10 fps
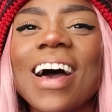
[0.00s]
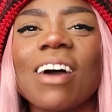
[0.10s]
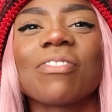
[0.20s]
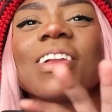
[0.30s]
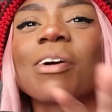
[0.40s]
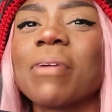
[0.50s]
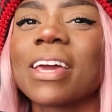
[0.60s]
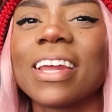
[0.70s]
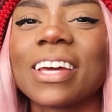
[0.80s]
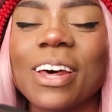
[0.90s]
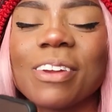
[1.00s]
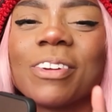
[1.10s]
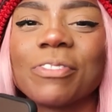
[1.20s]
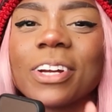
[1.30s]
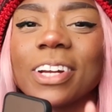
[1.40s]
I feel like I'm making like a lot of
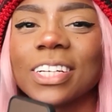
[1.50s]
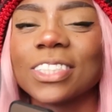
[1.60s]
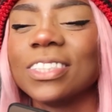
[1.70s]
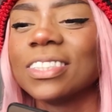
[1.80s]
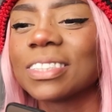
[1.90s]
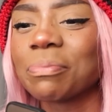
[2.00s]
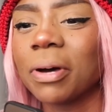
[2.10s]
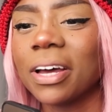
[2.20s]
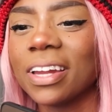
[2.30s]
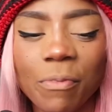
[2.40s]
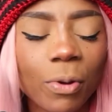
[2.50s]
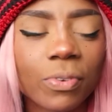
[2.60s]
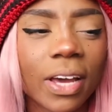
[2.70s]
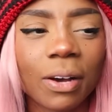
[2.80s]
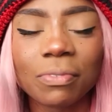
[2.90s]
different connections, but wrote
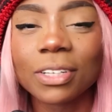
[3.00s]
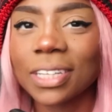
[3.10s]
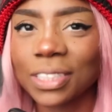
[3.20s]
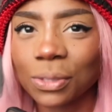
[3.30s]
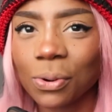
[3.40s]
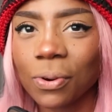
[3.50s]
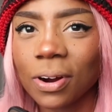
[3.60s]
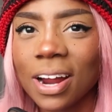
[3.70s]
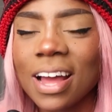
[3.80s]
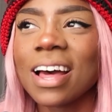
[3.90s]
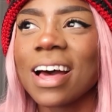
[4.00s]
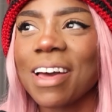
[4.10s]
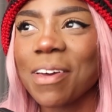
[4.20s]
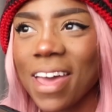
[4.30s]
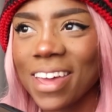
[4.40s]
down recession core.
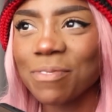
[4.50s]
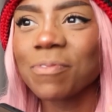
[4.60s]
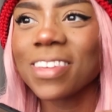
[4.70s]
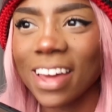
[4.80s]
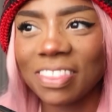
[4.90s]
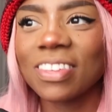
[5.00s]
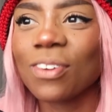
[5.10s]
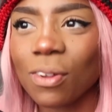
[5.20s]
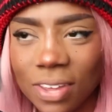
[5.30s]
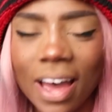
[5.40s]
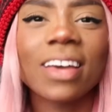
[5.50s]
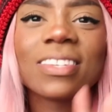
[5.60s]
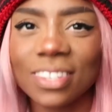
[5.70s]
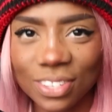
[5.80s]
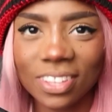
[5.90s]
And yeah, this all ties
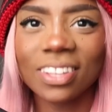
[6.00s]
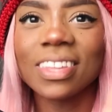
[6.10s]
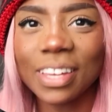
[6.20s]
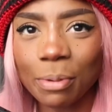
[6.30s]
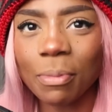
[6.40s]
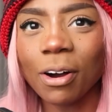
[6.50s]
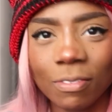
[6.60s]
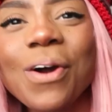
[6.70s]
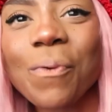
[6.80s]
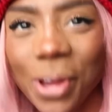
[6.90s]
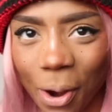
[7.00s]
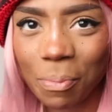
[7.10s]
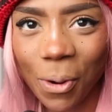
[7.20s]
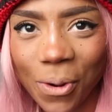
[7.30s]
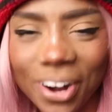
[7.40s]
into the theme of we are
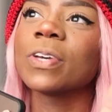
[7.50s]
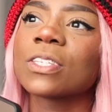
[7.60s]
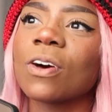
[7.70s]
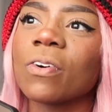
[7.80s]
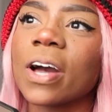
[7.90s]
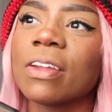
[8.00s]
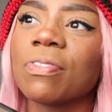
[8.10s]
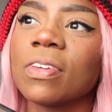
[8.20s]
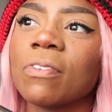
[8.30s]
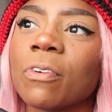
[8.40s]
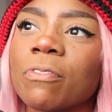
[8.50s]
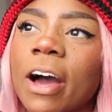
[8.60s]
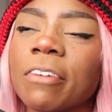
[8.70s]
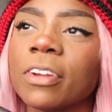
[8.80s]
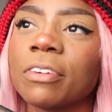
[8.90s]
poor. We saw kind of the
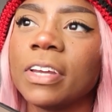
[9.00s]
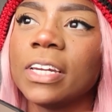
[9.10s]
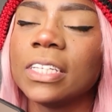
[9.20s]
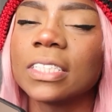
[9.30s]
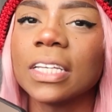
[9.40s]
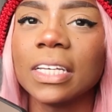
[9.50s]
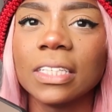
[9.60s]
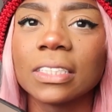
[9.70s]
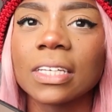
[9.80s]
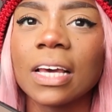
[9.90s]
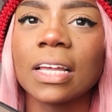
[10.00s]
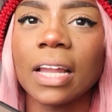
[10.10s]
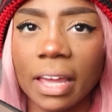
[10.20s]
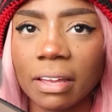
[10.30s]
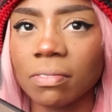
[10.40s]
revival of indie sleaze
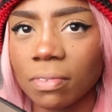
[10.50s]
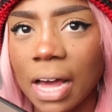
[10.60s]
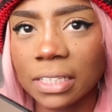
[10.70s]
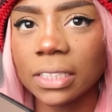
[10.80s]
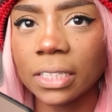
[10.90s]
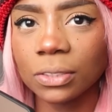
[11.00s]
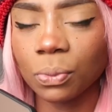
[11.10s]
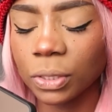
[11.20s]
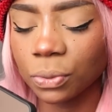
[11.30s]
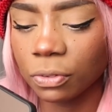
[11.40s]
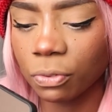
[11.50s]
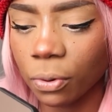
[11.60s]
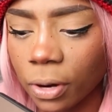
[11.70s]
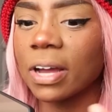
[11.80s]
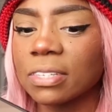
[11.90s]
like last year,
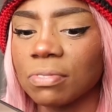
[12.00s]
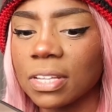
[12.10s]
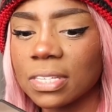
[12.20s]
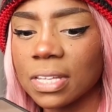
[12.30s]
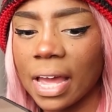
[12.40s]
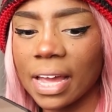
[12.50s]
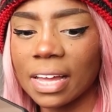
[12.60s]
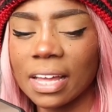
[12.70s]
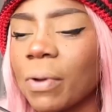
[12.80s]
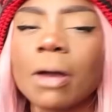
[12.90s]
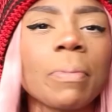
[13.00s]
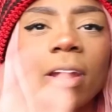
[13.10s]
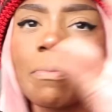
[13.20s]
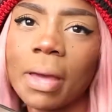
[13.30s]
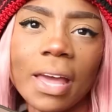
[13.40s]
2024. Rise of this like wake up out
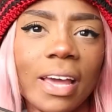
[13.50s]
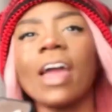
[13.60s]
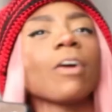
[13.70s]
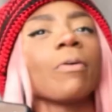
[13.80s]
of bed, hair a